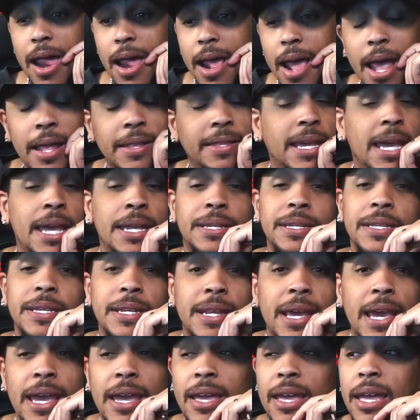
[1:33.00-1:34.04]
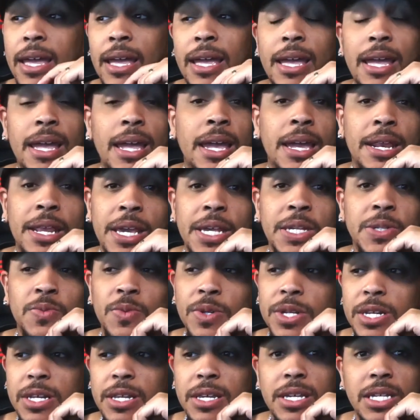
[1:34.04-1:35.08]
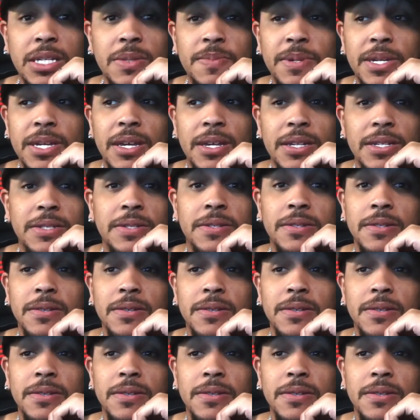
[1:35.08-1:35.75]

at the end of the day, it is what it is, because